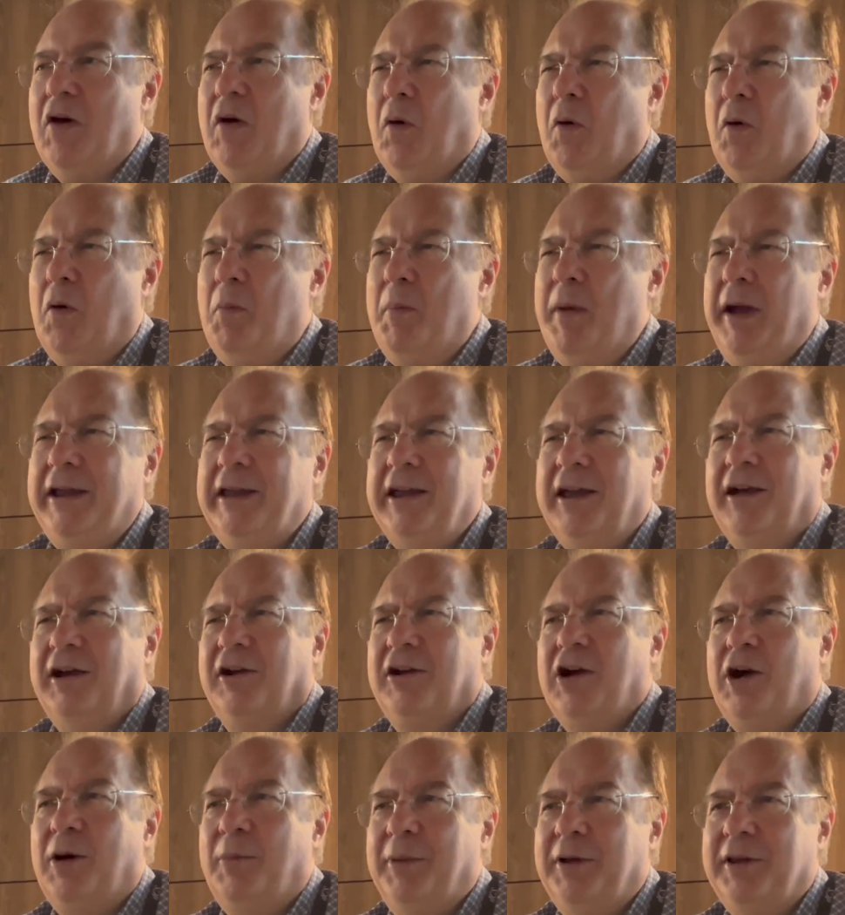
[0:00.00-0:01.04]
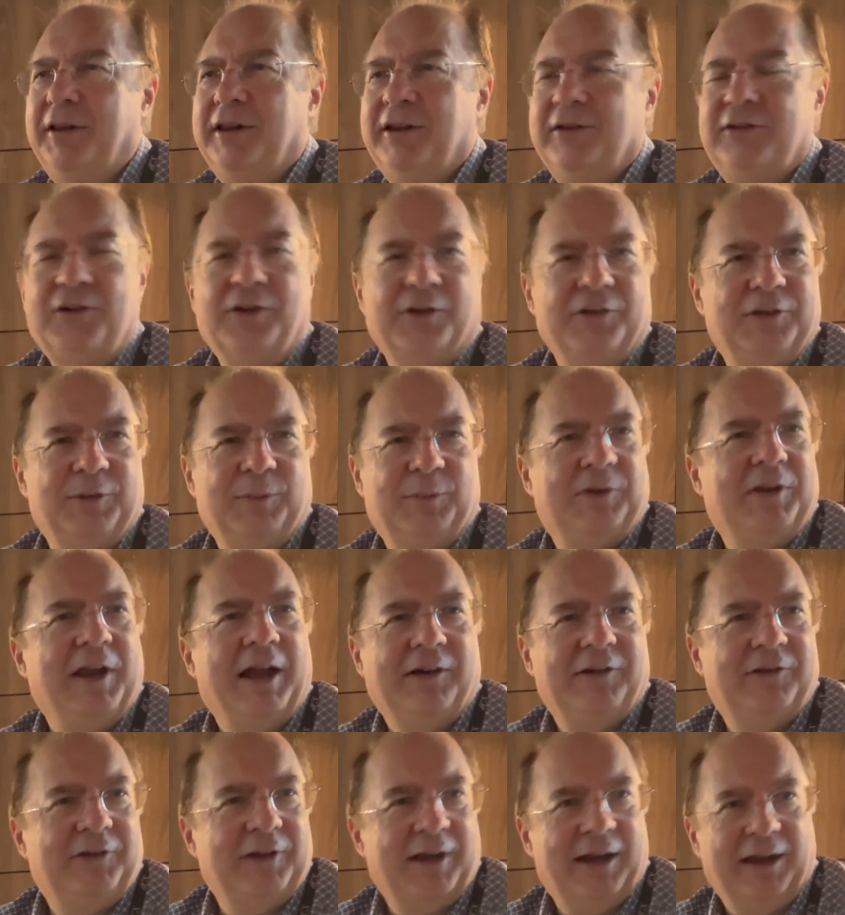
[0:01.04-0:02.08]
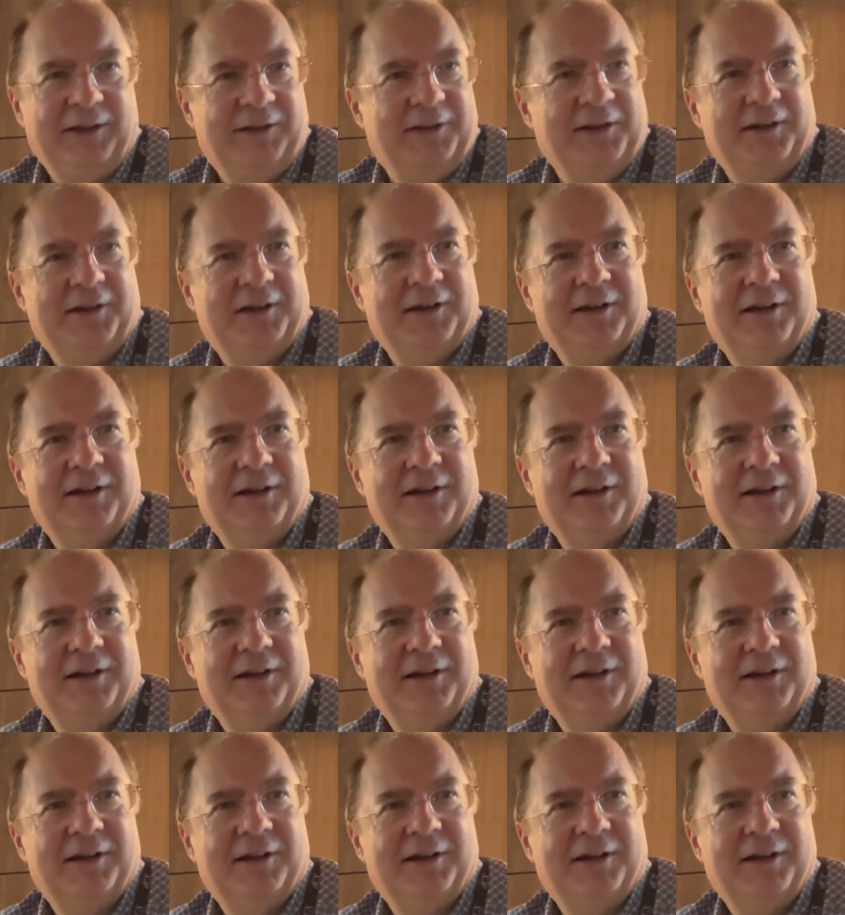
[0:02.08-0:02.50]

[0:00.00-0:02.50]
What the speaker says: or making a comment that's not substantiated.